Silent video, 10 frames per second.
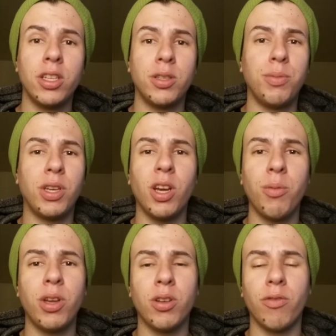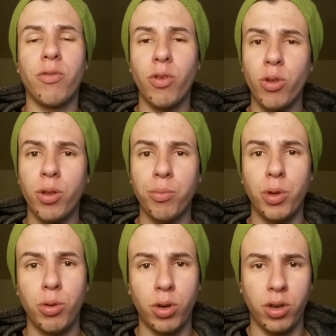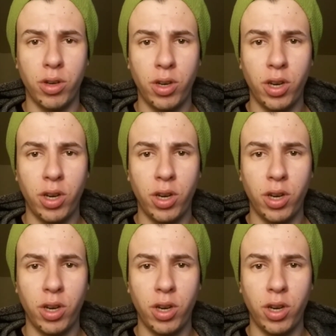to becoming a full computer.